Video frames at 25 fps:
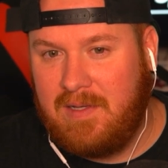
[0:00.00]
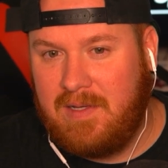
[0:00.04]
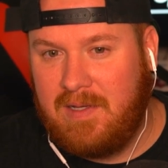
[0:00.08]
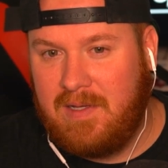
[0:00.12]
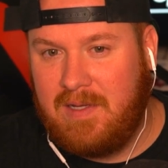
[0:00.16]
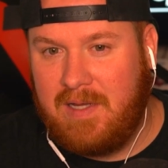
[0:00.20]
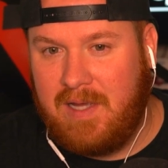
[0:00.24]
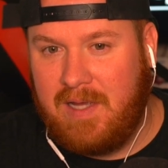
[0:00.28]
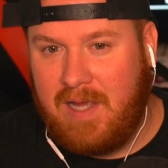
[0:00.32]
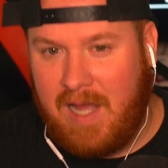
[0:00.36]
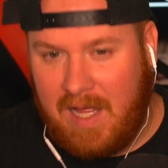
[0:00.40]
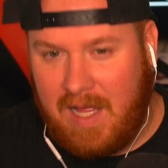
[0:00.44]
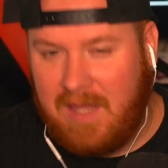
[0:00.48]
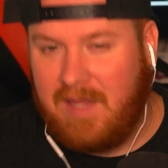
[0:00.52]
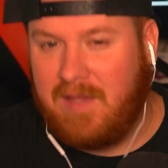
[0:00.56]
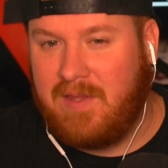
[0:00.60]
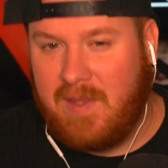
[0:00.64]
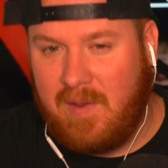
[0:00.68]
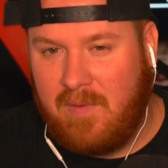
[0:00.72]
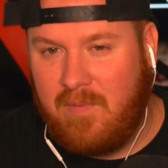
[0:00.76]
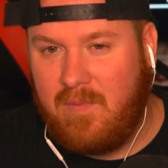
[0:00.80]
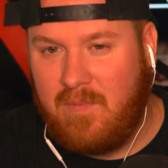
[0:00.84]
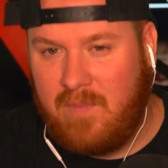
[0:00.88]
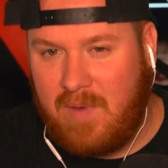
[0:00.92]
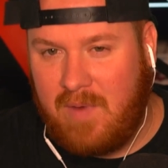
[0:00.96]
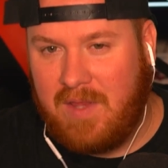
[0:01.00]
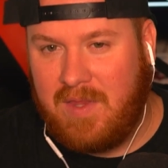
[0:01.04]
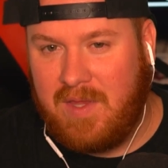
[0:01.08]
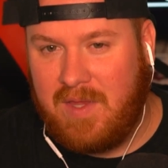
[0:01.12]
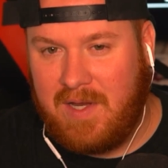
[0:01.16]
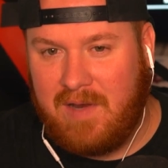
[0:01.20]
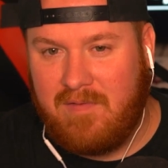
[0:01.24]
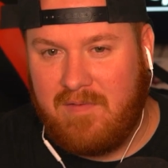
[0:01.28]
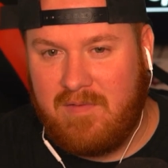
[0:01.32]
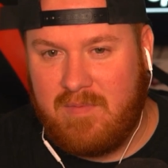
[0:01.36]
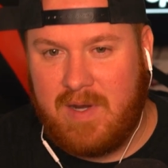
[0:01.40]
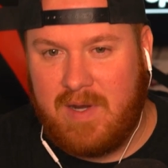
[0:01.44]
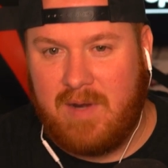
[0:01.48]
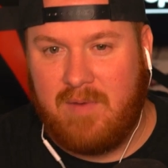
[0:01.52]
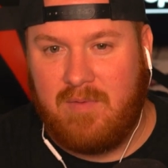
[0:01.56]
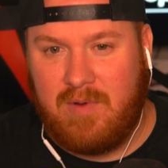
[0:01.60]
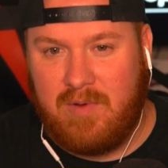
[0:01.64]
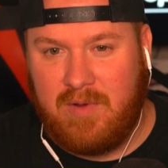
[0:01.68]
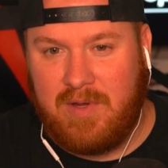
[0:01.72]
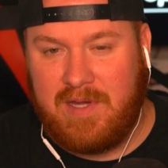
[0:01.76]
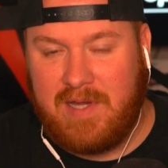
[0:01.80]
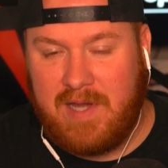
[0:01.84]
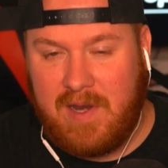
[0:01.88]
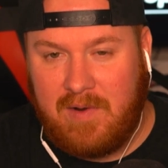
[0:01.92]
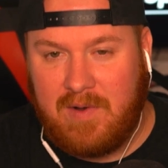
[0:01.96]
I think everybody really
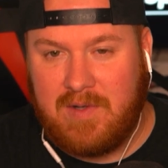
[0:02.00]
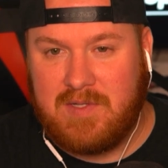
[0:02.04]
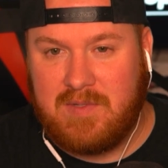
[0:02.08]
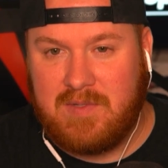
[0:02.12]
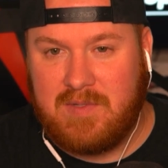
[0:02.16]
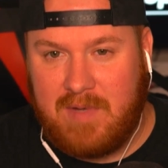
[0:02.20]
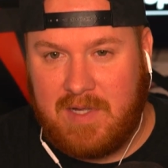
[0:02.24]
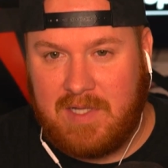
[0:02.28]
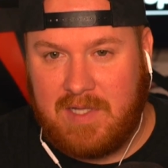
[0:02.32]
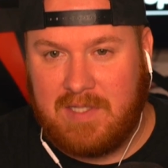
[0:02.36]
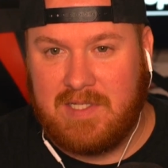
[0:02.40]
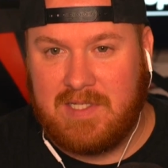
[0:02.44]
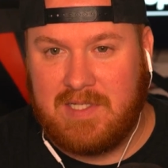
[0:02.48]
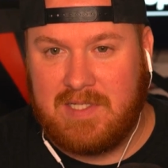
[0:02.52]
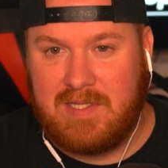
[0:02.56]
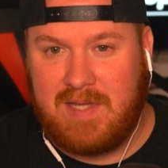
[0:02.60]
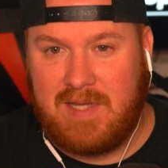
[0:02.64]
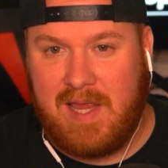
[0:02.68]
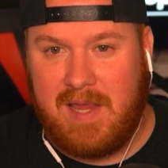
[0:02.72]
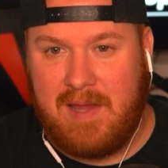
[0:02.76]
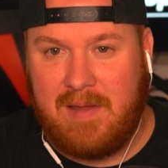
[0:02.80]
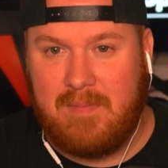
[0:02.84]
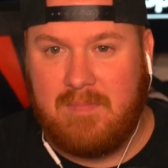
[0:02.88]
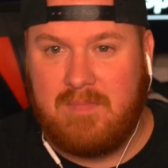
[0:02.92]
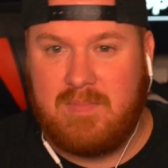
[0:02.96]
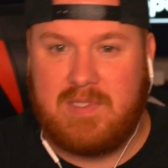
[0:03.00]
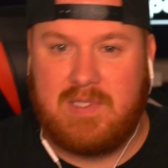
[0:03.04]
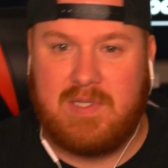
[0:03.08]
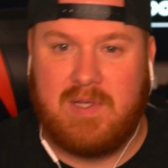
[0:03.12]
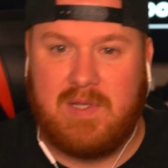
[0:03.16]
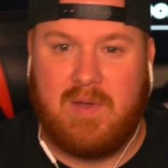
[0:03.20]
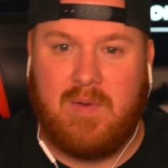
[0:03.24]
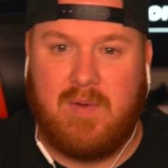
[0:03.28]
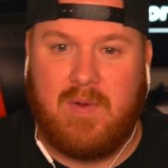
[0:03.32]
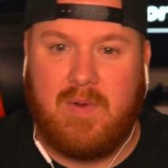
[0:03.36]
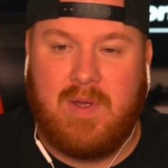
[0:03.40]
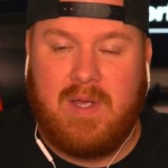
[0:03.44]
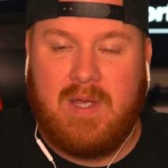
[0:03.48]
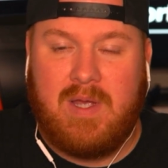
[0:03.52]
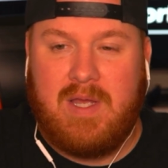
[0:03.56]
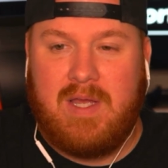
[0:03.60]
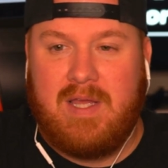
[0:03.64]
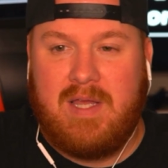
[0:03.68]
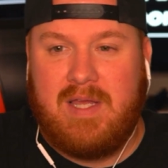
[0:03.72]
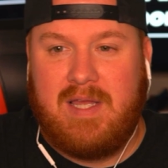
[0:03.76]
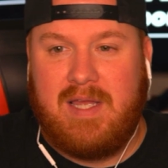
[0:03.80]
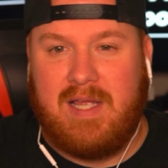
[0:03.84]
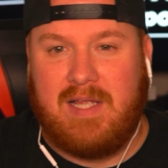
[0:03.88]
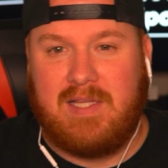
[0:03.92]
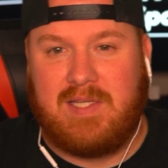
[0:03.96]
cares about this game. So
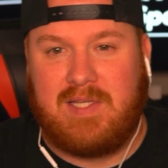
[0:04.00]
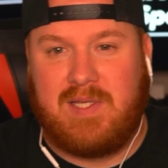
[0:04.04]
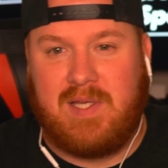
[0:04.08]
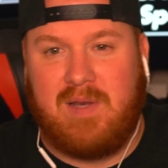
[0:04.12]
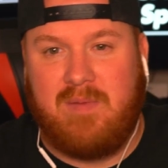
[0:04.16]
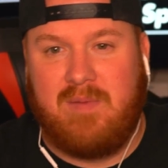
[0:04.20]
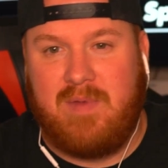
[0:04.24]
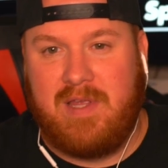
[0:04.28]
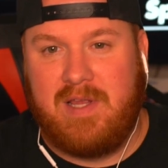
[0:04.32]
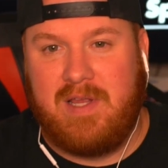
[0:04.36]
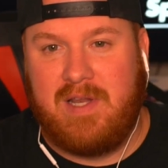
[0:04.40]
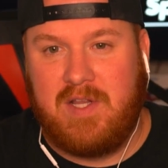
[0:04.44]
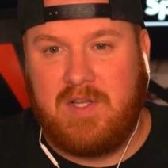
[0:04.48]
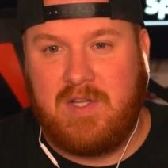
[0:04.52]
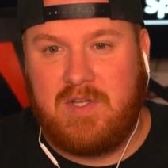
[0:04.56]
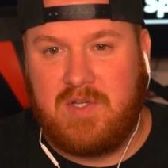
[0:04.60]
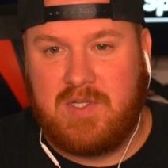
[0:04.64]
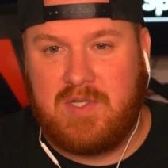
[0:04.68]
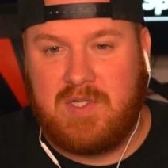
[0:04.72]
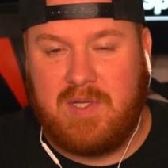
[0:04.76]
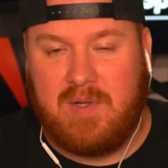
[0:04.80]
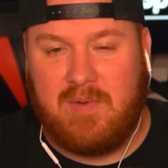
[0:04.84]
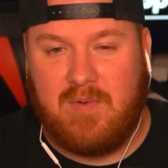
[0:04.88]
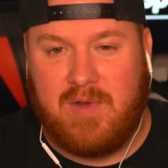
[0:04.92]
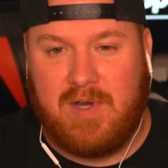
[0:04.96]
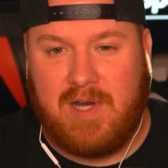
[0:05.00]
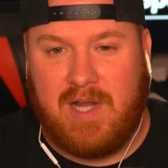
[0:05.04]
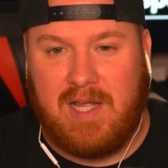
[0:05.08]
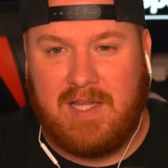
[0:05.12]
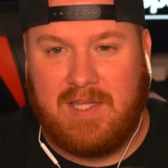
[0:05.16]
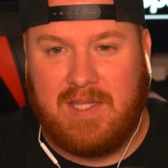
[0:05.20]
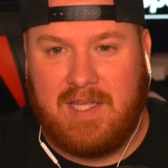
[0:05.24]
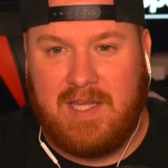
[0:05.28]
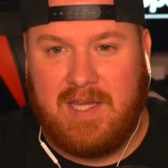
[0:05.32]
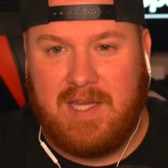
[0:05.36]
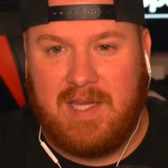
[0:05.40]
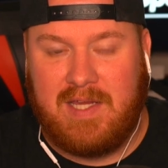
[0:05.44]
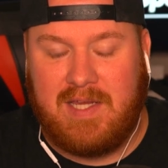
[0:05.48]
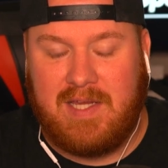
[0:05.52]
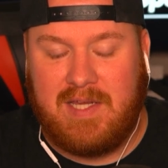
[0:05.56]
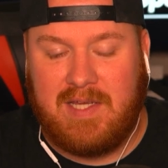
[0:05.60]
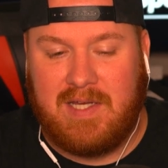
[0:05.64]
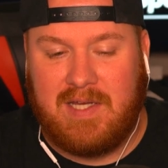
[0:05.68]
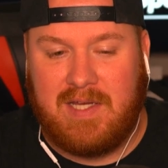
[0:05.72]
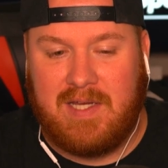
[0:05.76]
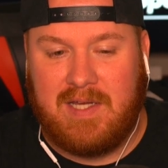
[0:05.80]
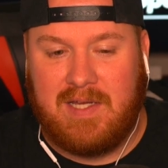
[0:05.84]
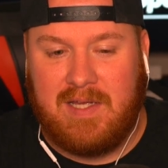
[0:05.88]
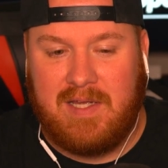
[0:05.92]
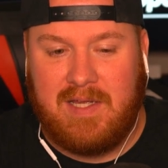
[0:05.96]
it's going to be an interesting one. I think
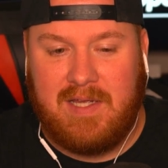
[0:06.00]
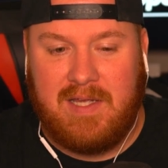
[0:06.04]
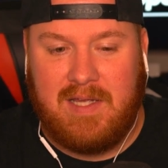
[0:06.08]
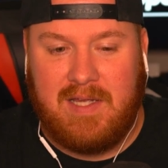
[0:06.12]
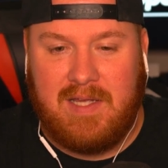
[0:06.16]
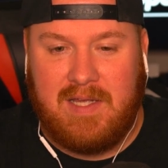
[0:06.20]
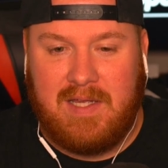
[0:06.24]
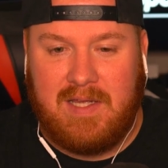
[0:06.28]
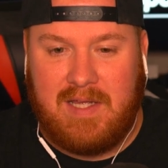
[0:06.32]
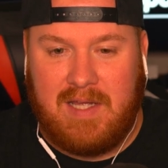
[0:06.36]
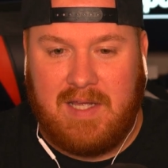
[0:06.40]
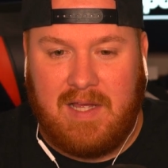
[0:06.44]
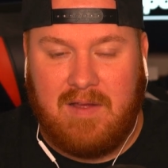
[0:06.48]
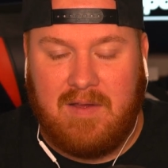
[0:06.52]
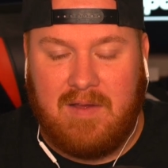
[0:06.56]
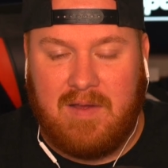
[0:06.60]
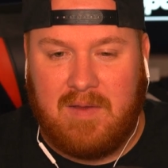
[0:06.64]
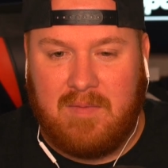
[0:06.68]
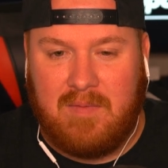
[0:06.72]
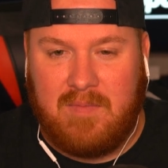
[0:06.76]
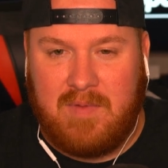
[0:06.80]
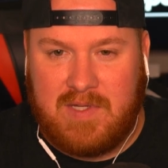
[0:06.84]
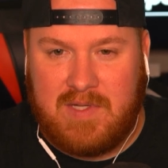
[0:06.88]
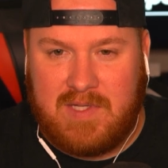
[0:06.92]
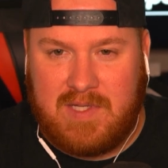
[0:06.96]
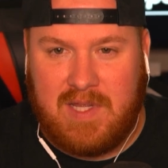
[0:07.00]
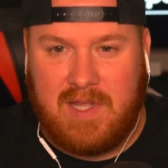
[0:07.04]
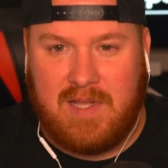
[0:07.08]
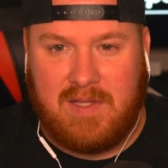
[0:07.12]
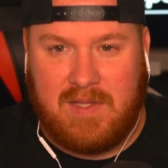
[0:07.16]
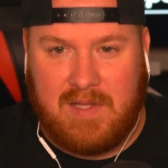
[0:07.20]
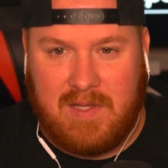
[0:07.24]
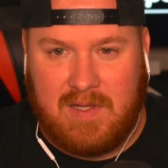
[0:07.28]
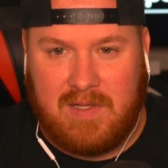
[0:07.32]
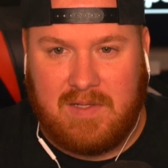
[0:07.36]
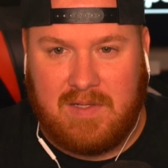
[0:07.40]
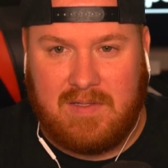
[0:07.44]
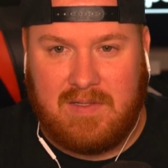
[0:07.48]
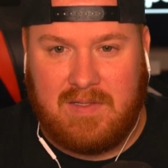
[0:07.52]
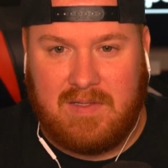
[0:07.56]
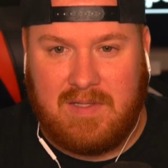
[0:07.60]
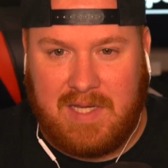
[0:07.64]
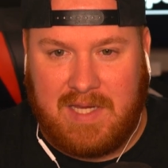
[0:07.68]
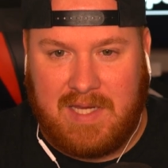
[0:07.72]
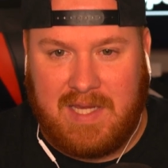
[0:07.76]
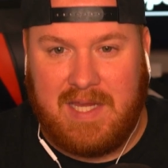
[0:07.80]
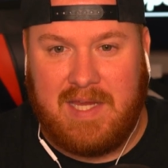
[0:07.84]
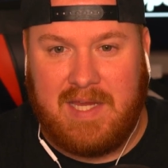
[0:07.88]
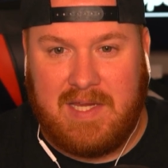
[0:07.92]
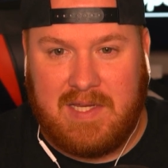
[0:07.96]
you said the
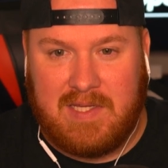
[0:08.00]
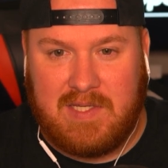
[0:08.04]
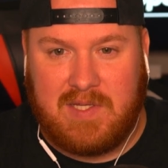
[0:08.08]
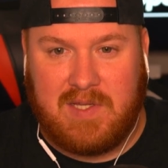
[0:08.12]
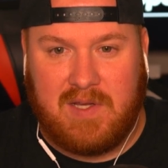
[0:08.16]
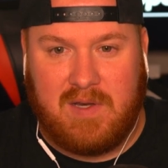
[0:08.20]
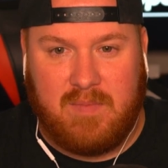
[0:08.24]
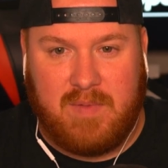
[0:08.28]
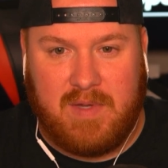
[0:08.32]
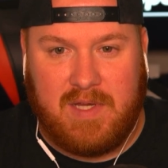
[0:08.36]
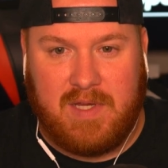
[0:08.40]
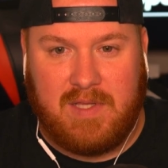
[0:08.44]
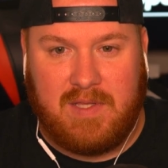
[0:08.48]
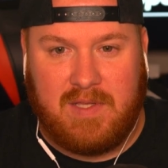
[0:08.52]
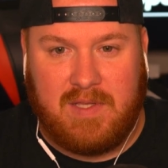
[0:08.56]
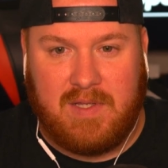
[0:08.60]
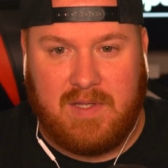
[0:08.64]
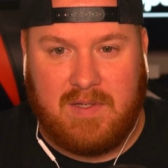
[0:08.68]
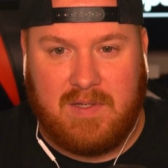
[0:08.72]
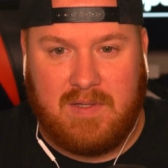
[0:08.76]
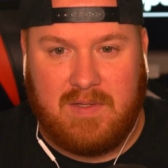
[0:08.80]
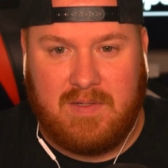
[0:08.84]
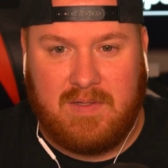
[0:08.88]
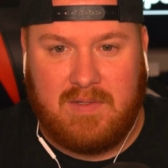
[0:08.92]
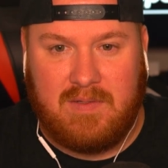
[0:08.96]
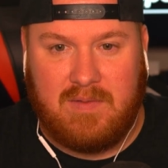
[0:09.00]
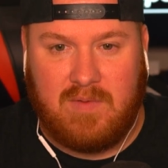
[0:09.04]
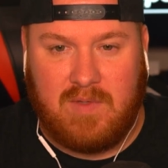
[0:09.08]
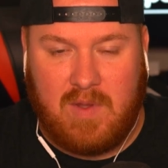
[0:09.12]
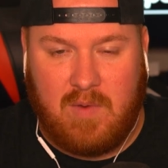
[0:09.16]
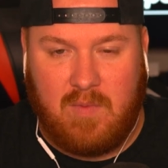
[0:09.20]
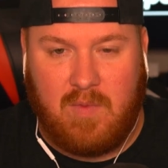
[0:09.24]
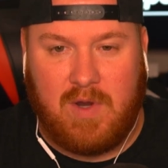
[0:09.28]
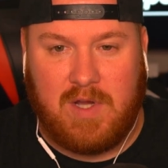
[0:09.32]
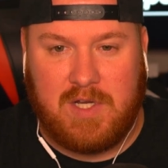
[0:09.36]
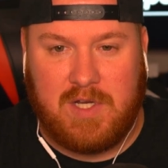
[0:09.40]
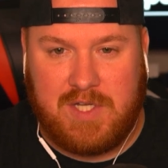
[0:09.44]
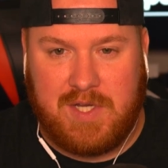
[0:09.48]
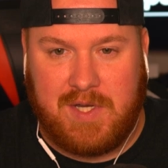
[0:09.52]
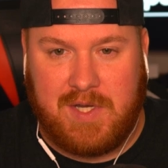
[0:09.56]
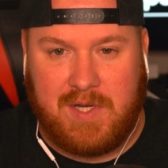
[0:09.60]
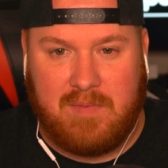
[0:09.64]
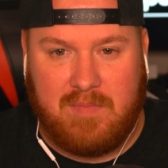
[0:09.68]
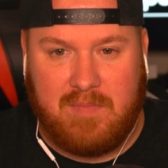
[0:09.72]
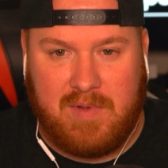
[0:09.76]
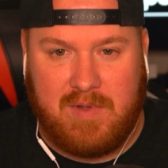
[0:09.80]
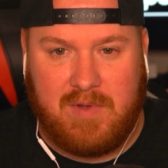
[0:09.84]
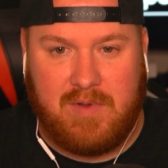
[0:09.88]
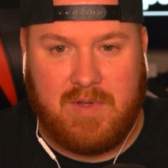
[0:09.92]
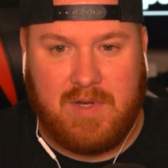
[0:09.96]
key is going to be the rushing
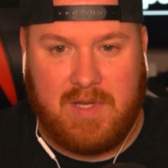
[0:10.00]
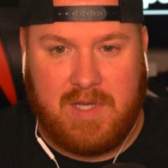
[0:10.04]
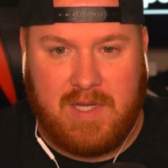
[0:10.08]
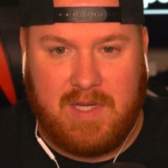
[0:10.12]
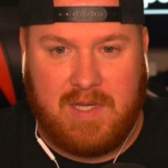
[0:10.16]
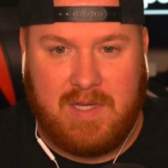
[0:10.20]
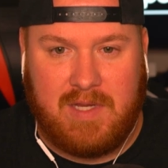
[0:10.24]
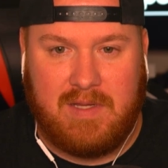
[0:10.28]
ability.